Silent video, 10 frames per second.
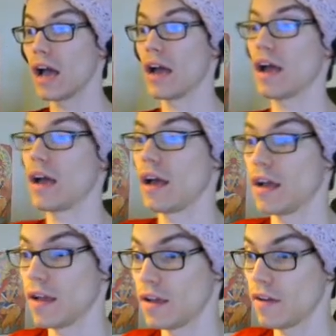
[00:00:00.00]

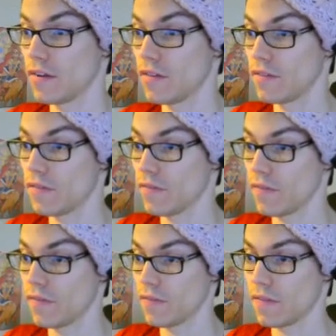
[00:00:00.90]

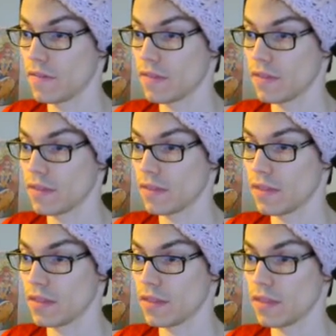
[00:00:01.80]

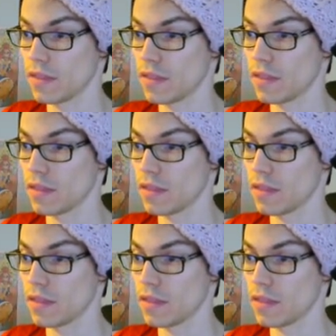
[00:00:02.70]
[no speech]